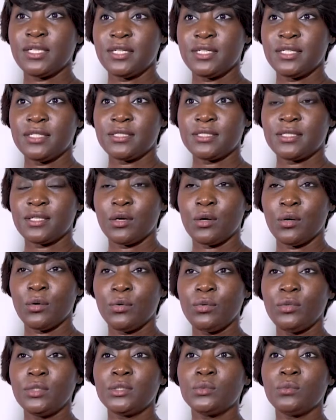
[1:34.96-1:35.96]
is
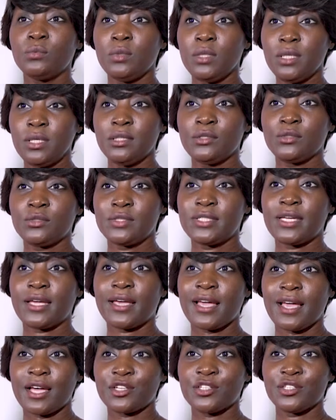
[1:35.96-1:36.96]
who is willing to
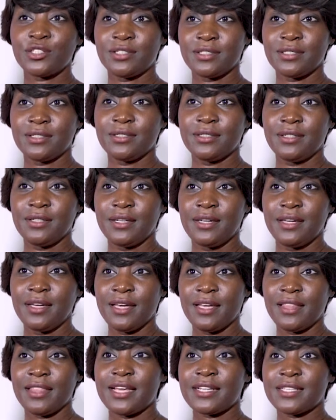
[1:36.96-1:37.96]
take action?
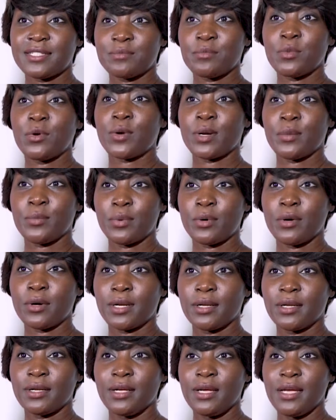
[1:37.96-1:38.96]
And that's more
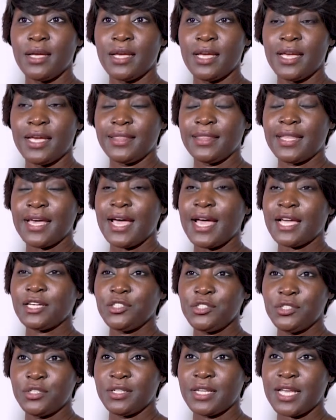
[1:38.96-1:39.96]
important. And that
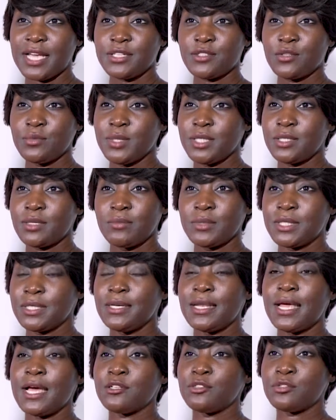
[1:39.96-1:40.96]
action has to be
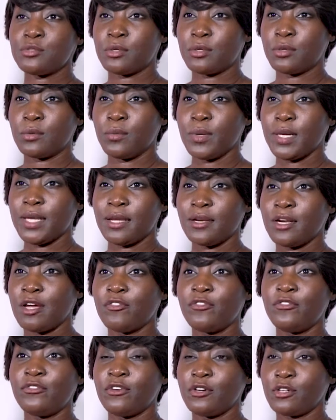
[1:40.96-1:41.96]
something natural. We
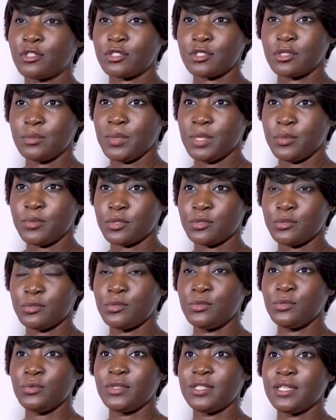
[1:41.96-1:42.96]
cannot force people to
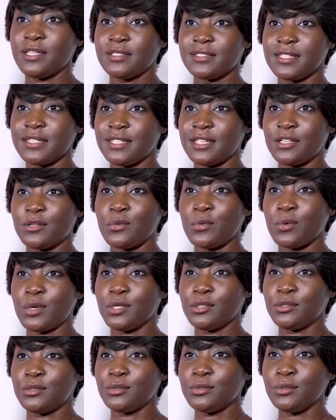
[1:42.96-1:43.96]
do things that they don't want
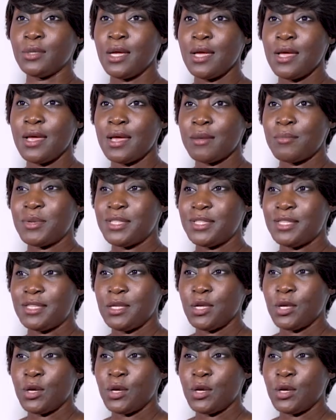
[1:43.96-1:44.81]
to do, but